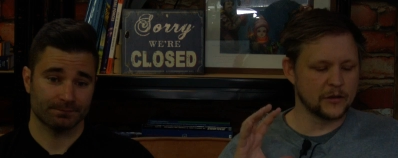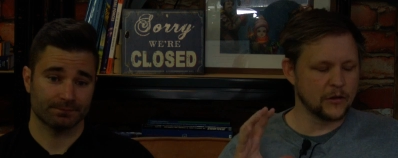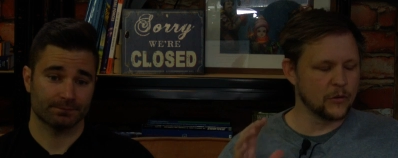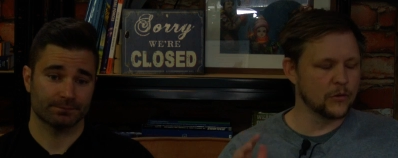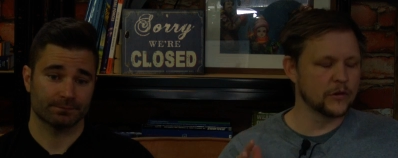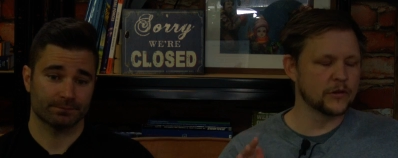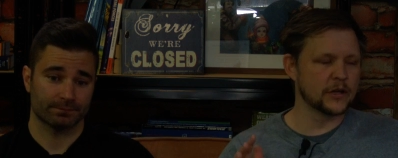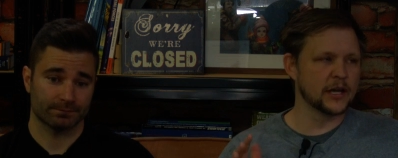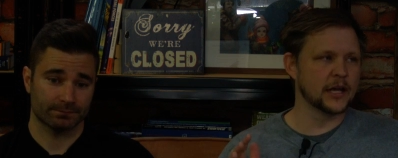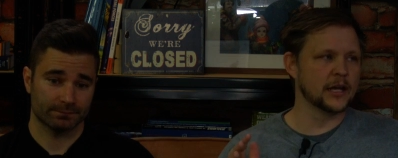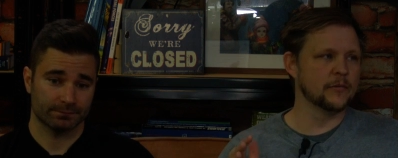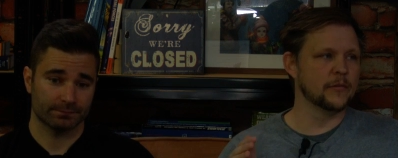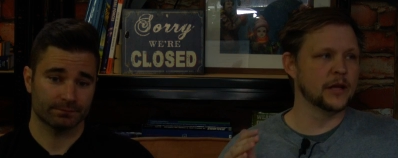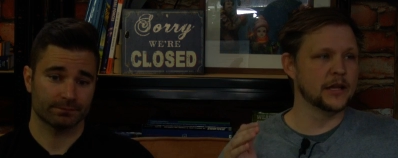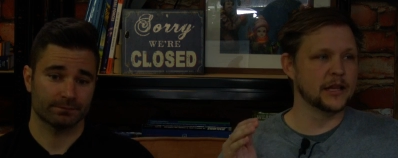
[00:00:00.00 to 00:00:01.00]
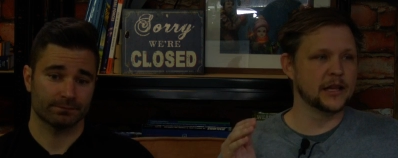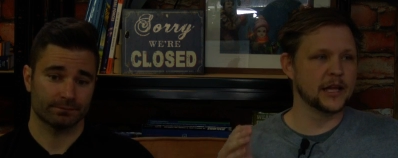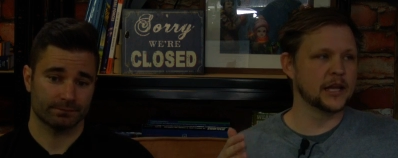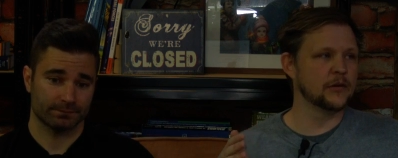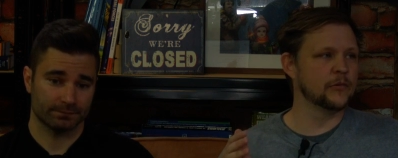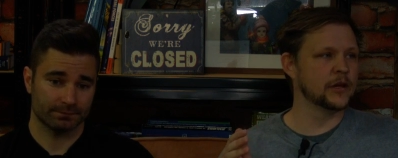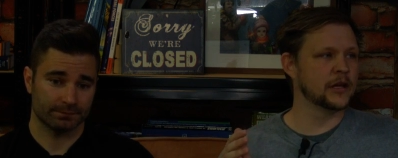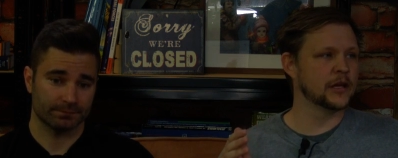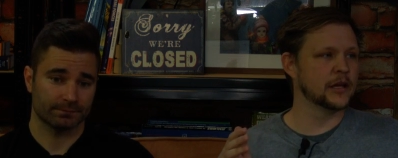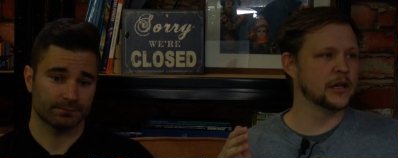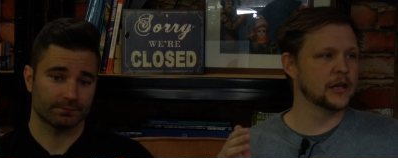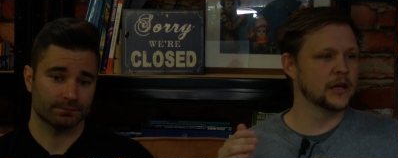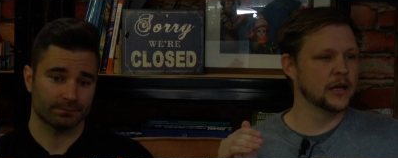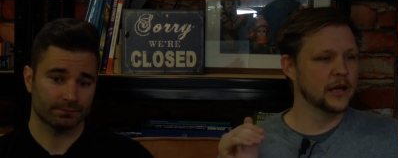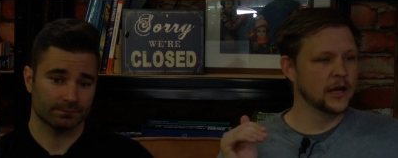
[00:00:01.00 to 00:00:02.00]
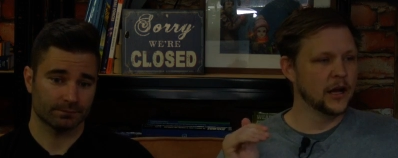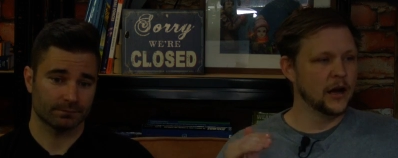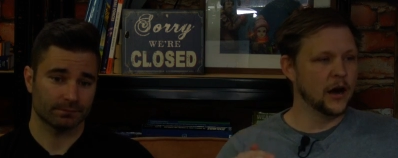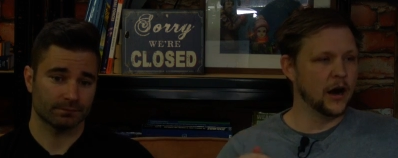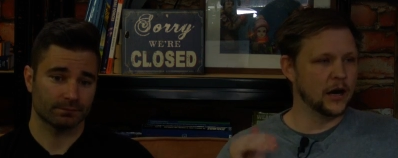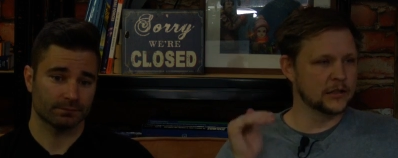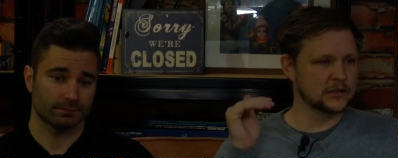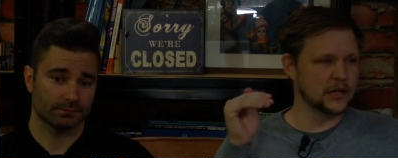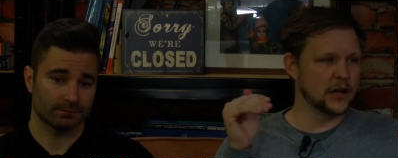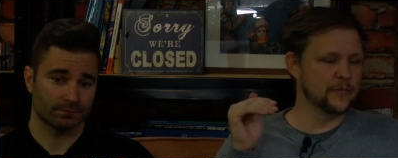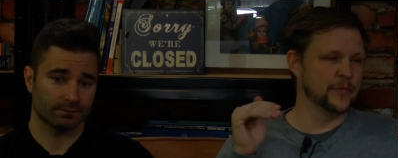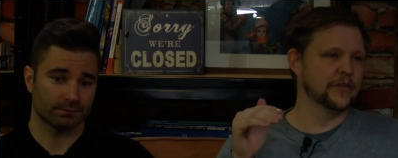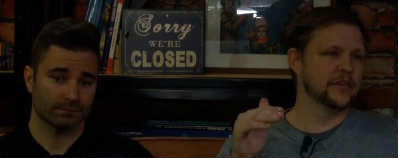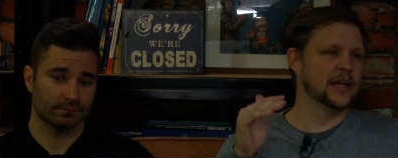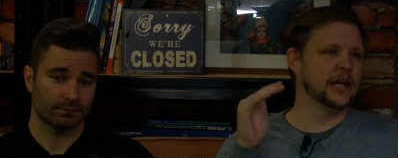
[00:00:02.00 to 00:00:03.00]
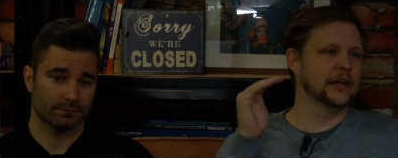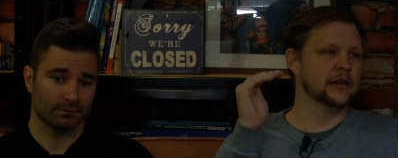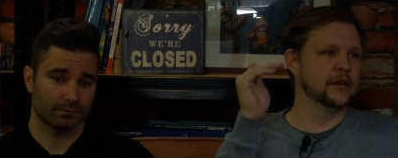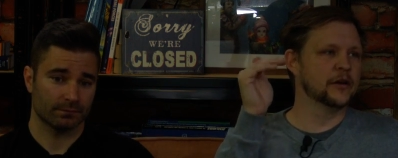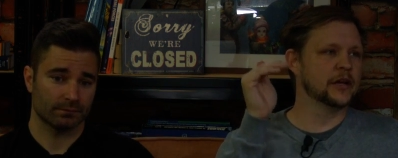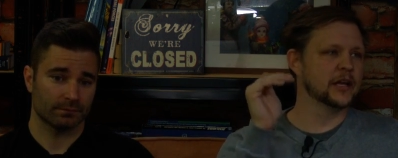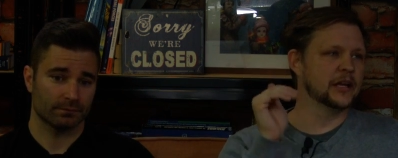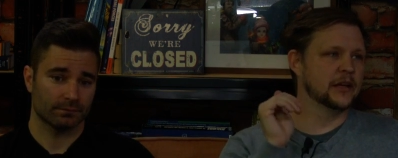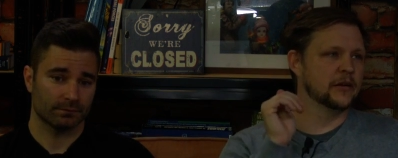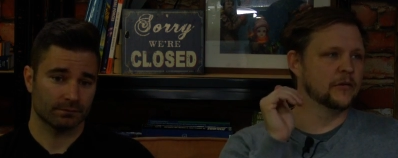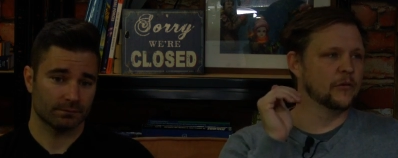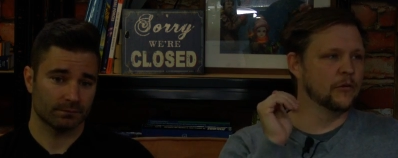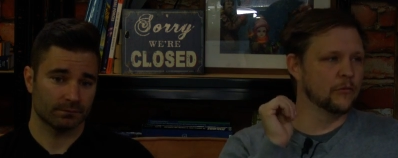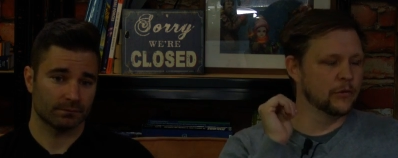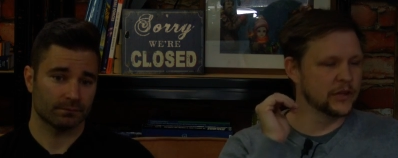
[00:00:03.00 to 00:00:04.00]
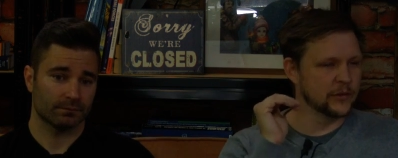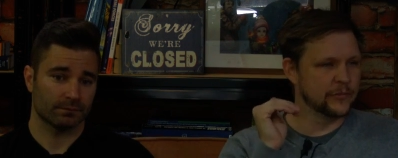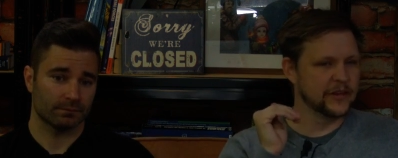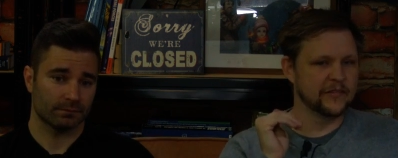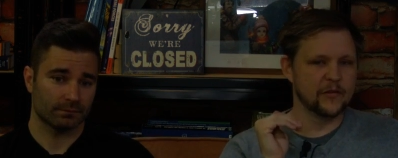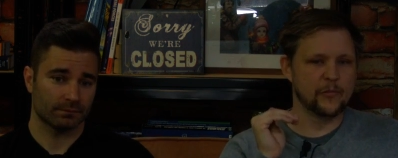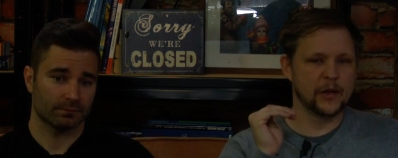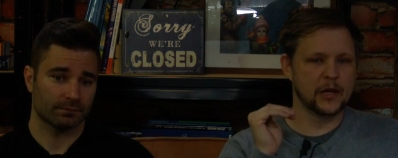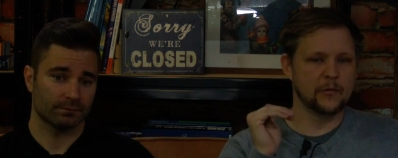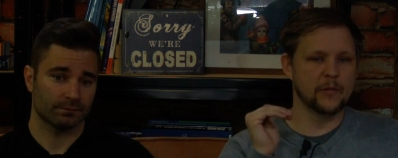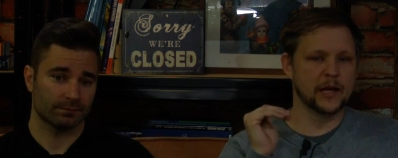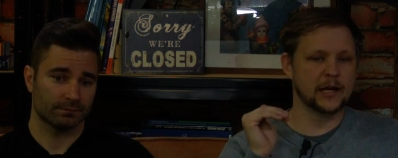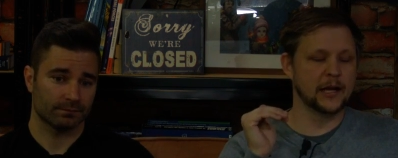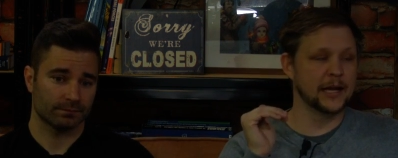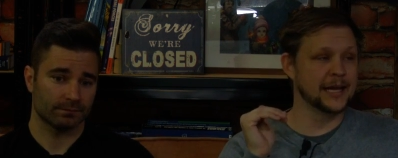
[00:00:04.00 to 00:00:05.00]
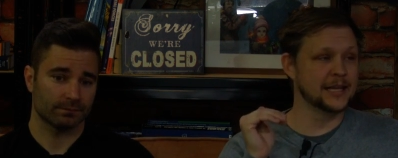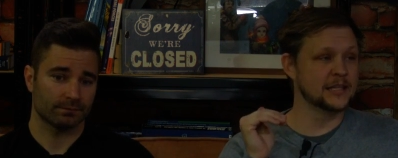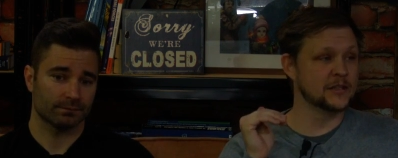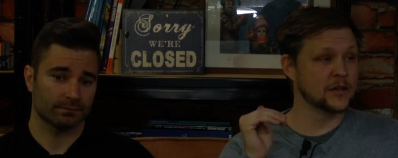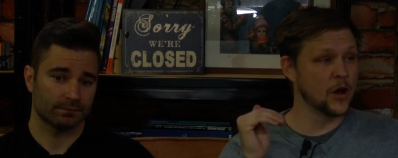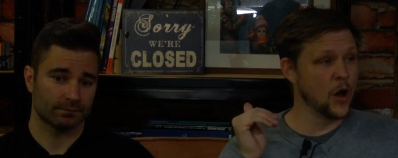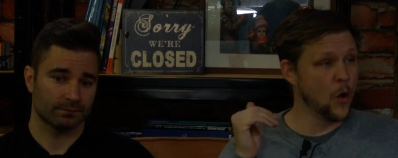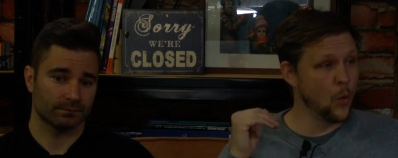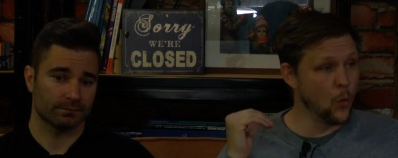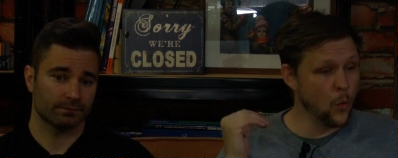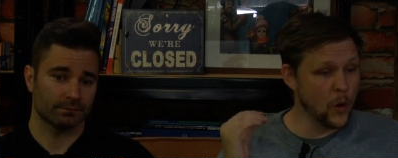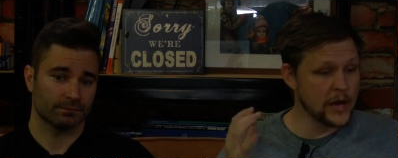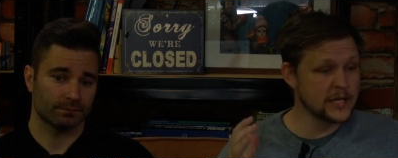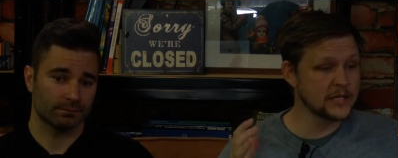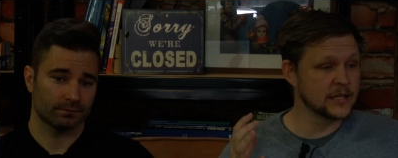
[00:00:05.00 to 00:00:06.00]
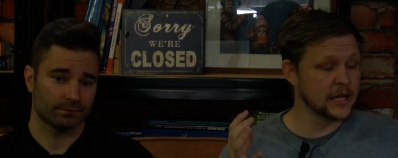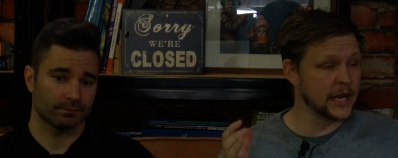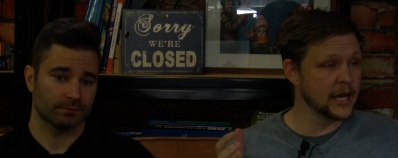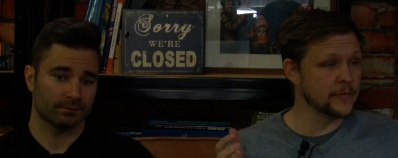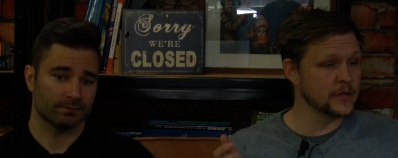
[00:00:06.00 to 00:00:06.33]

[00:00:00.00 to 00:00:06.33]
Speaker 1: core of the game, and then we can, on top of that, look at what the PvP meta is hmm. once the game